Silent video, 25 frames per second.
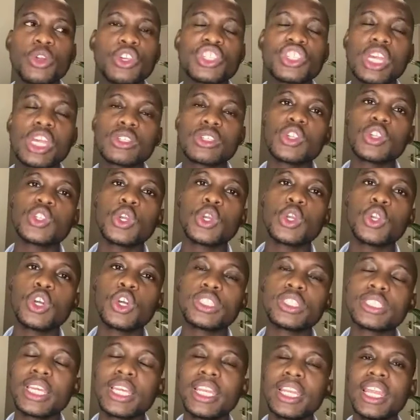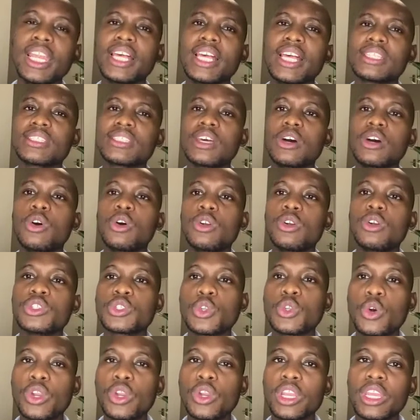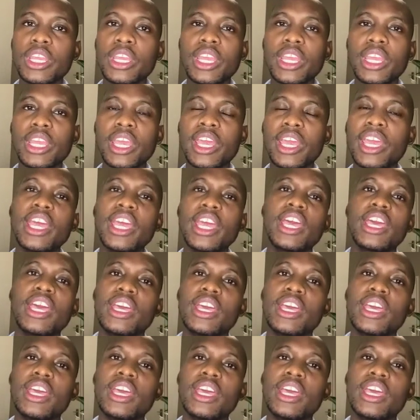Sorisha is also not telling us the whole story here.